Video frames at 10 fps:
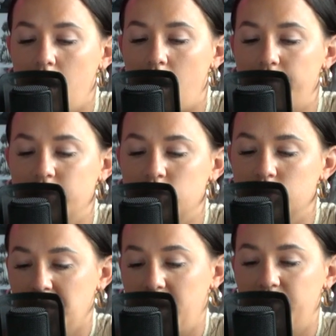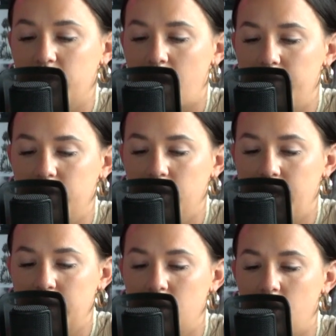Officers ran for cover
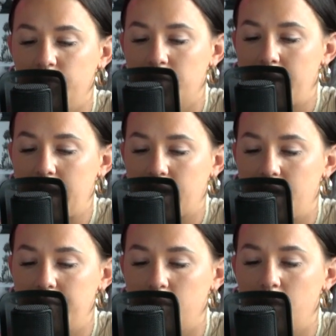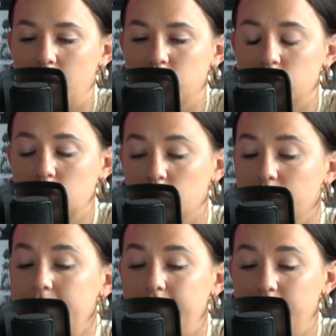and called for backup while
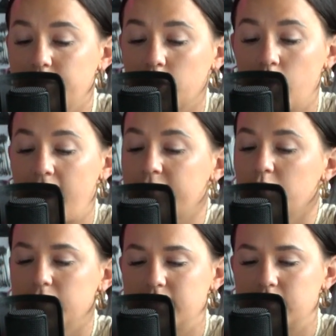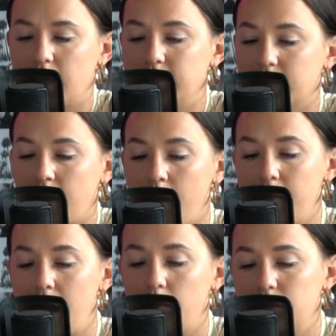screaming for whoever was inside to
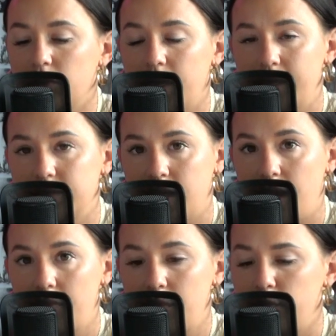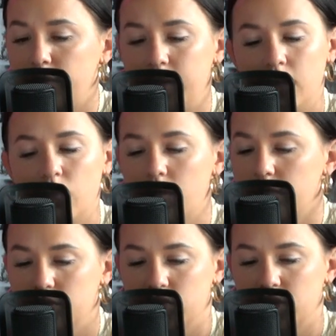come out with their hands up, but no one
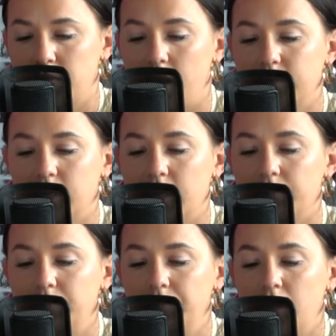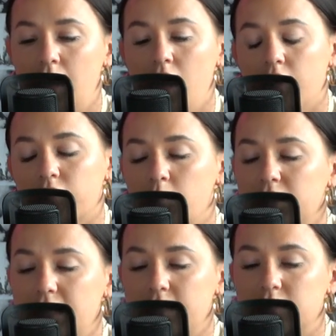was responding. From
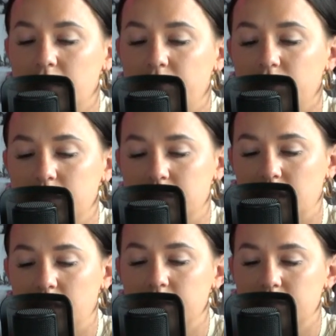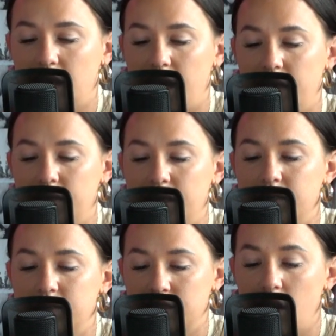what they could safely see inside, they
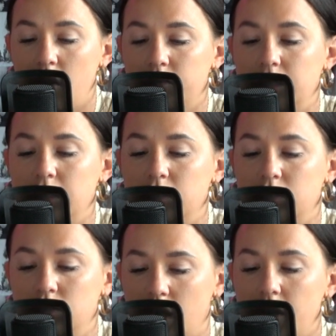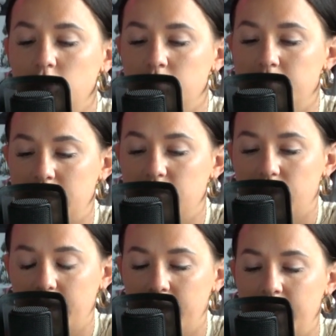saw the Dodge
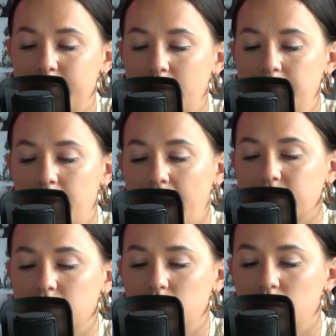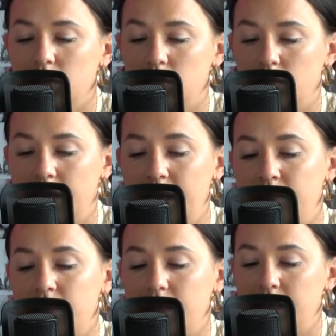minivan had been backed into the unit
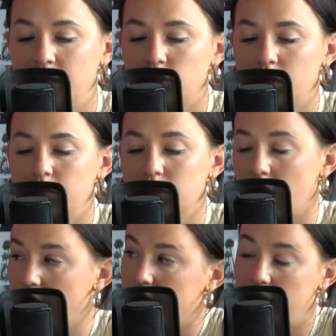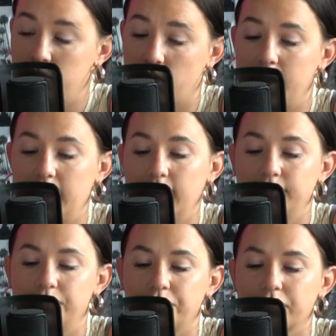and the engine was on and running.
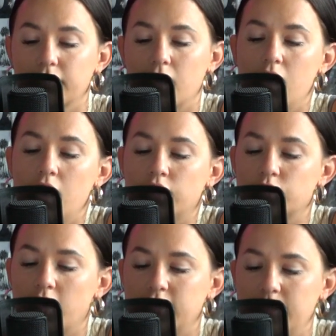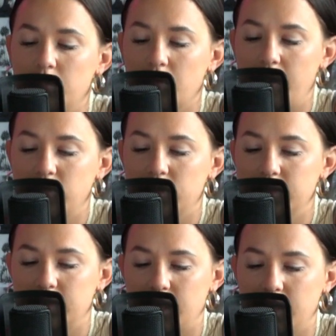SWAT team arrived on the
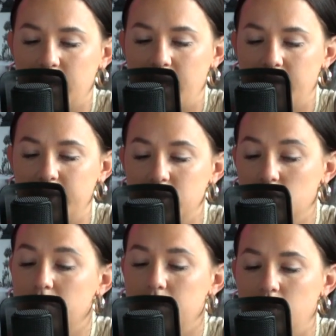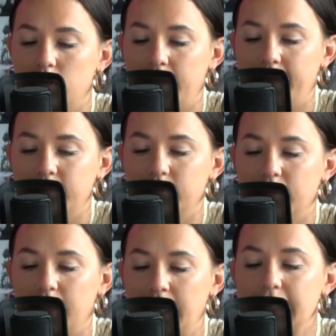scene and they stormed the unit,
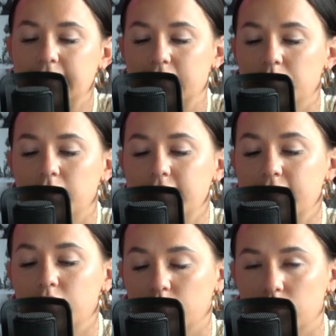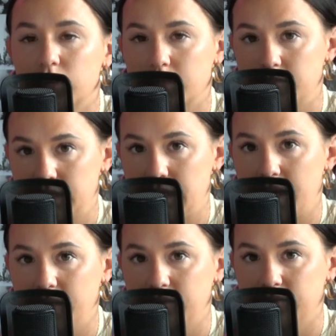and it was a gruesome
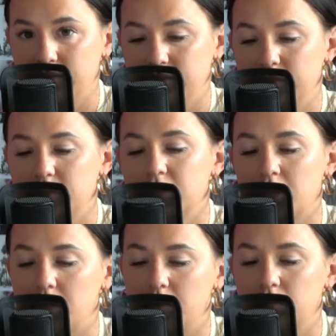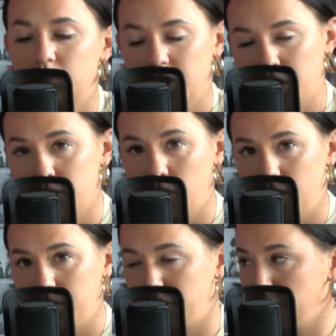sight. So, trigger
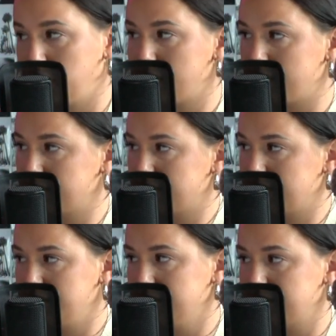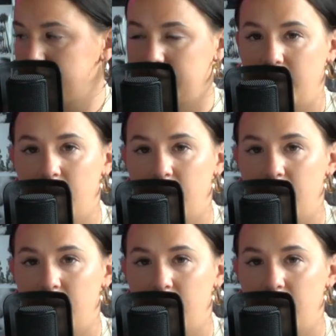warning before we get into this.